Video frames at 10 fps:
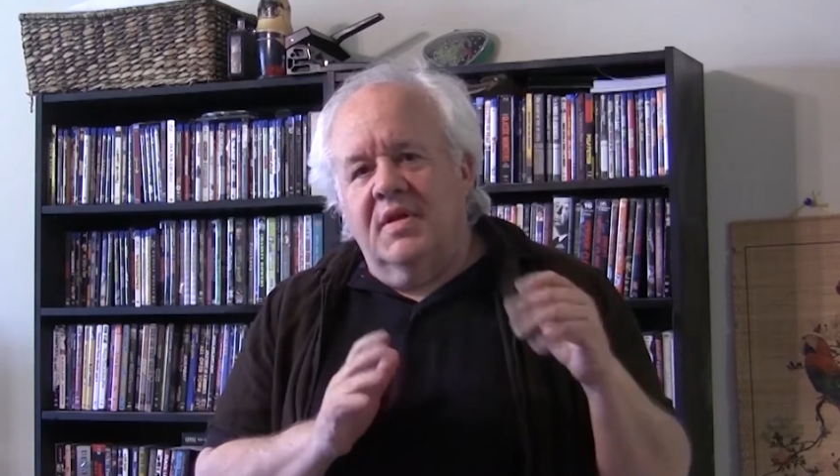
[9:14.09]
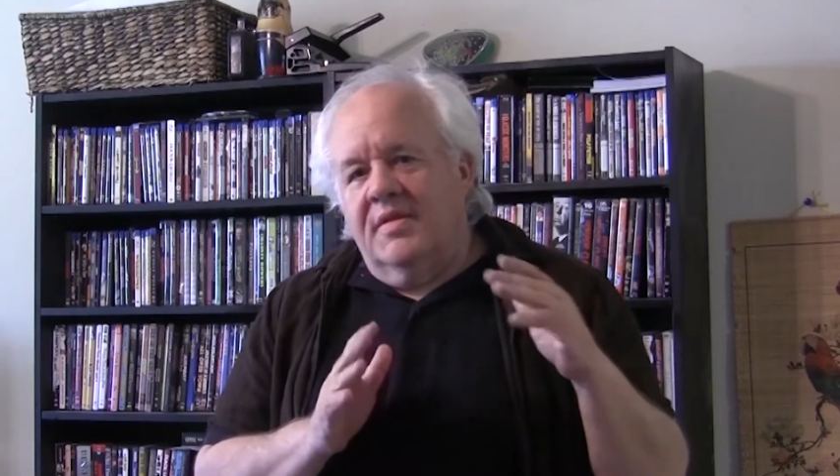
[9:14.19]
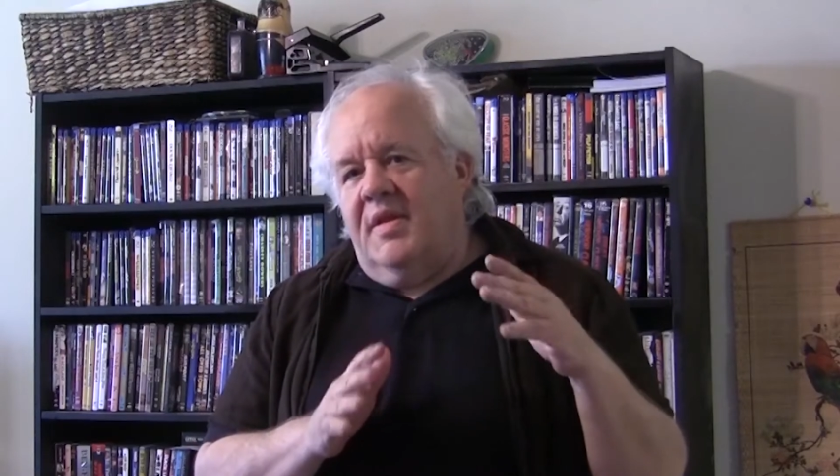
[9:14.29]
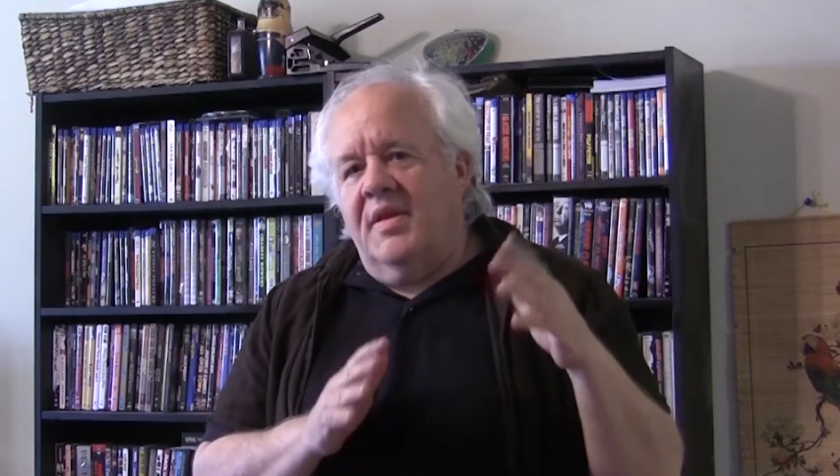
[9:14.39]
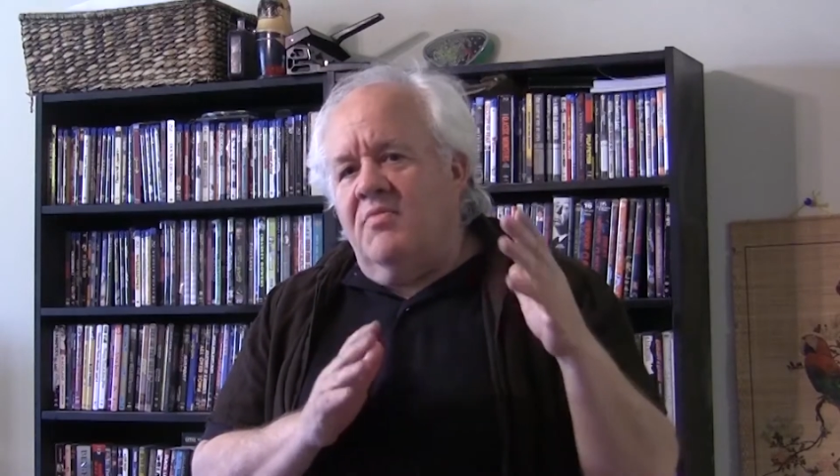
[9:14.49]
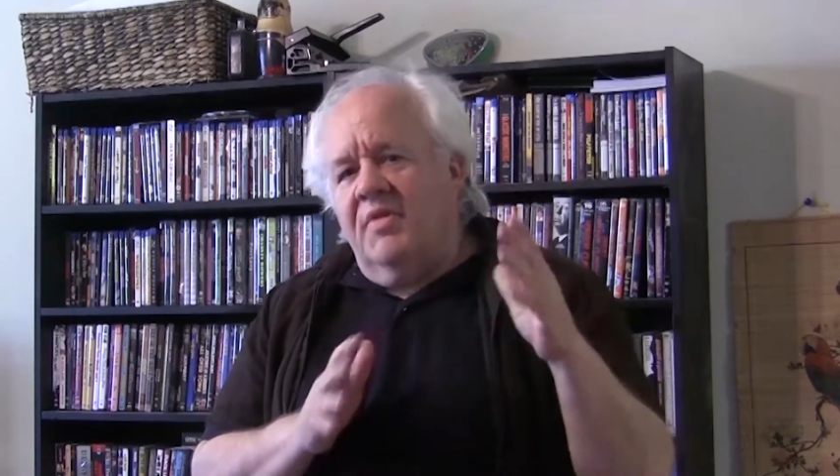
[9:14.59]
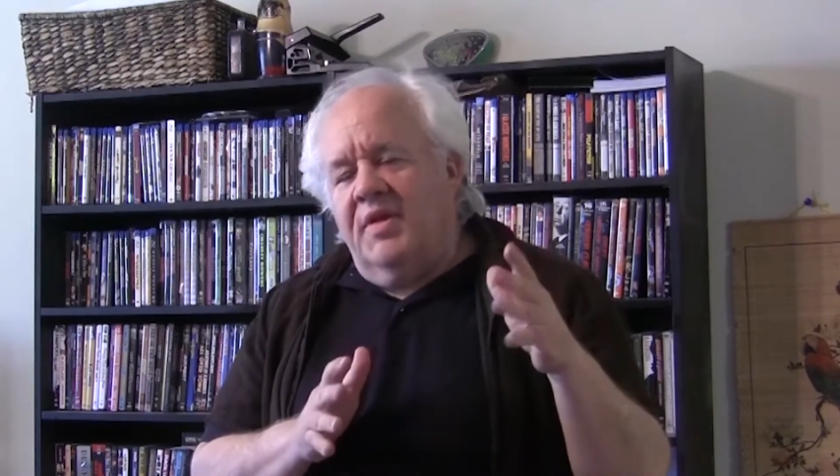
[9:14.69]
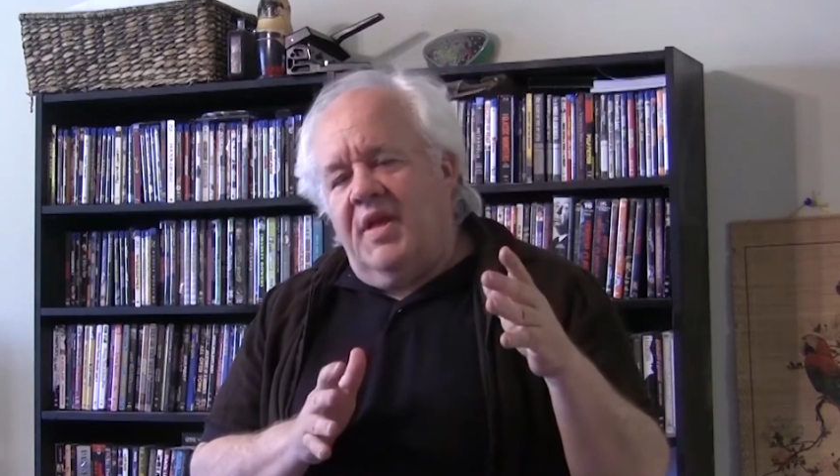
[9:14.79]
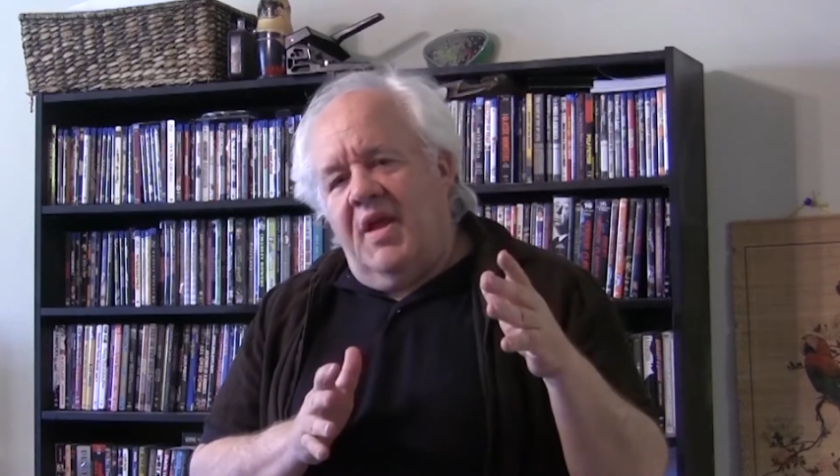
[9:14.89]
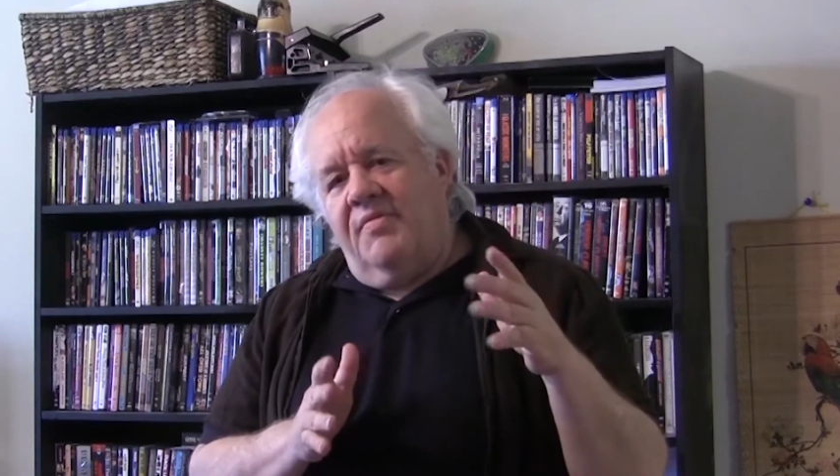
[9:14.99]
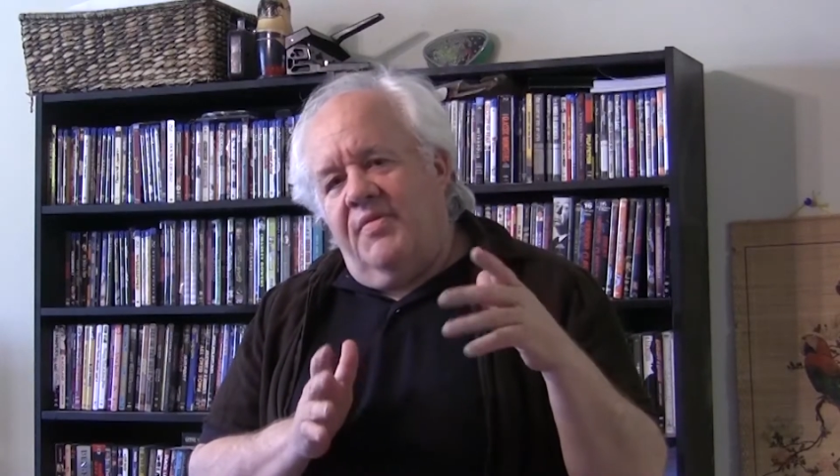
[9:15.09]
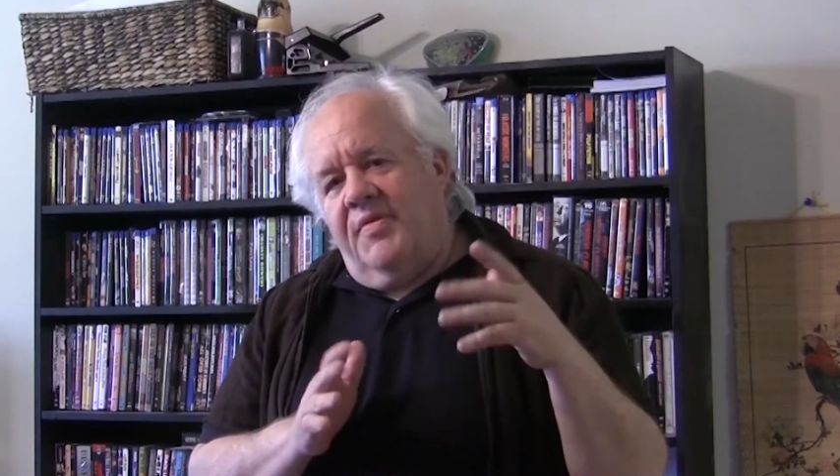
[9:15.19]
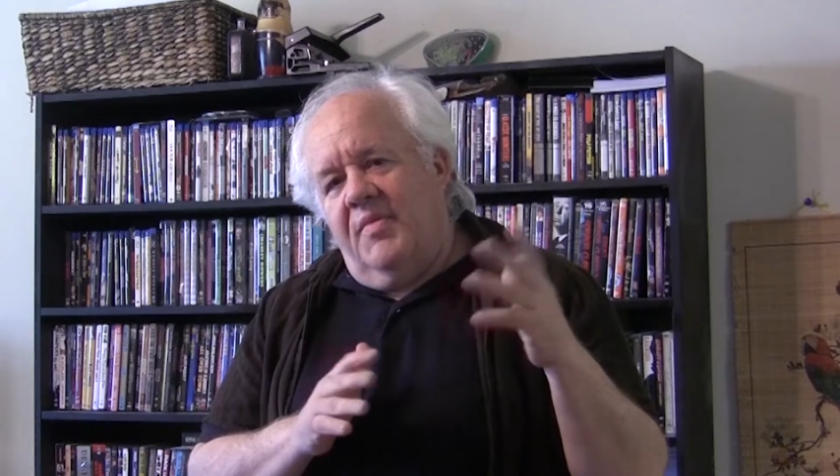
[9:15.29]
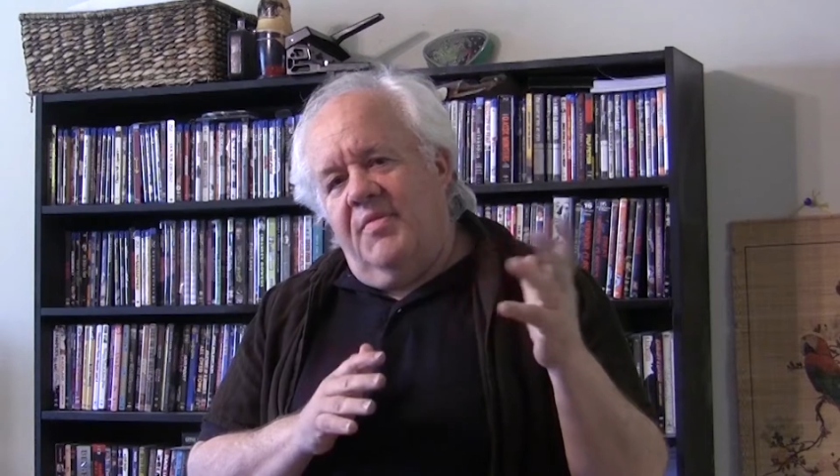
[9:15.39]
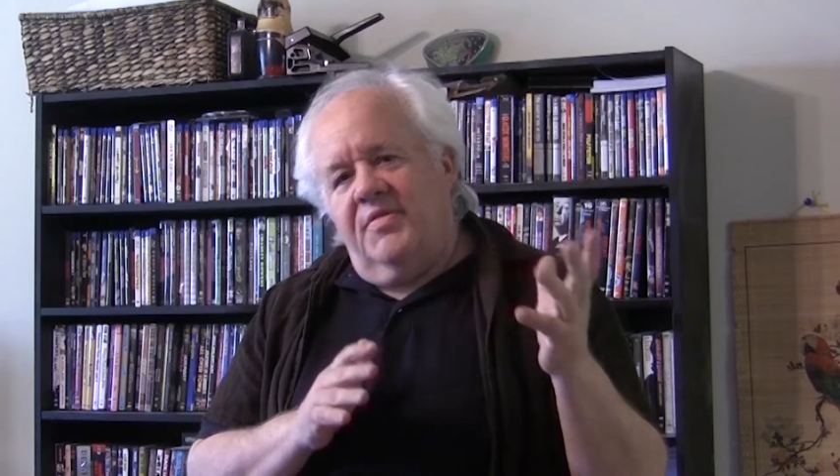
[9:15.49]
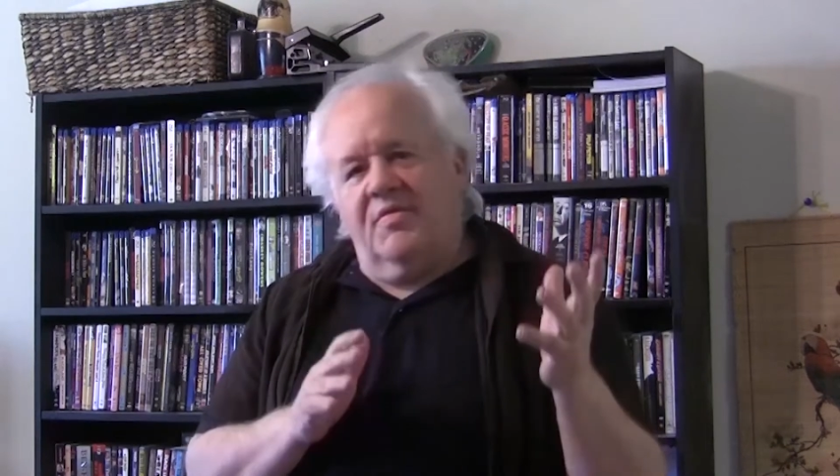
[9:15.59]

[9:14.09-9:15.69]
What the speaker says: They didn't really care if the film was